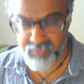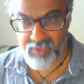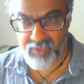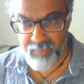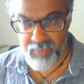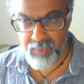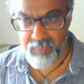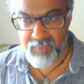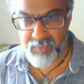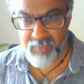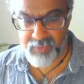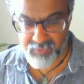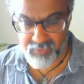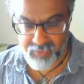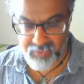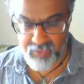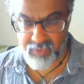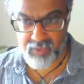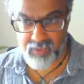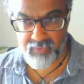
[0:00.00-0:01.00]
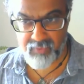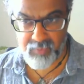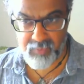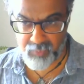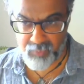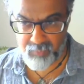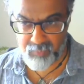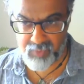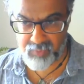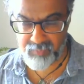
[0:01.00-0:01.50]
of the Tamil people, the center of the
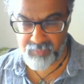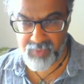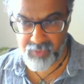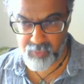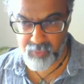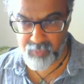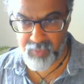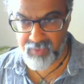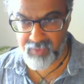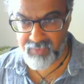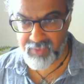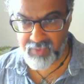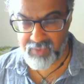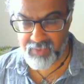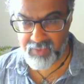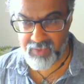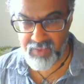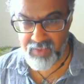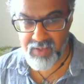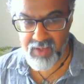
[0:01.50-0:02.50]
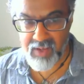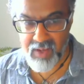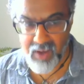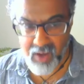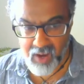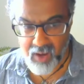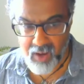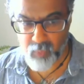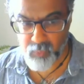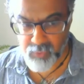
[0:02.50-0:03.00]
problem is basically
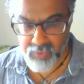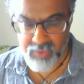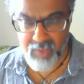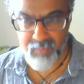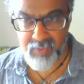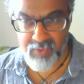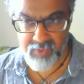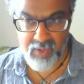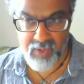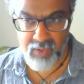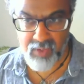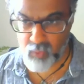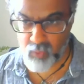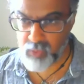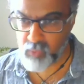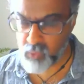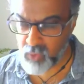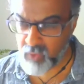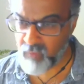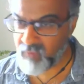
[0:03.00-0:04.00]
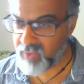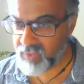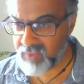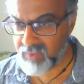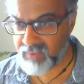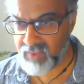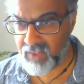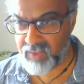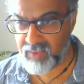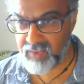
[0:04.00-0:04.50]
how the Tamils are going to live in
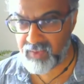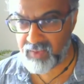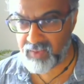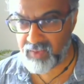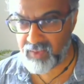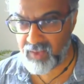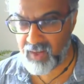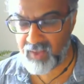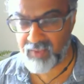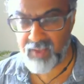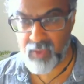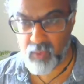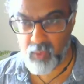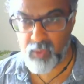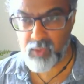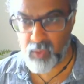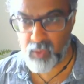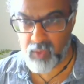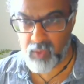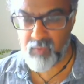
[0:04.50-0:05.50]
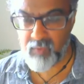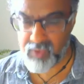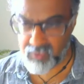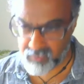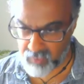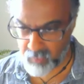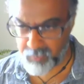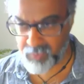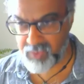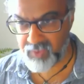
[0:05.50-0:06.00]
this island. Are they going to live in a
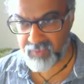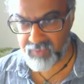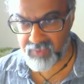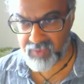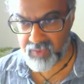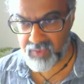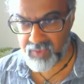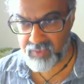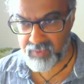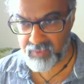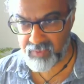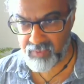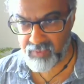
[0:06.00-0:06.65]
separate state?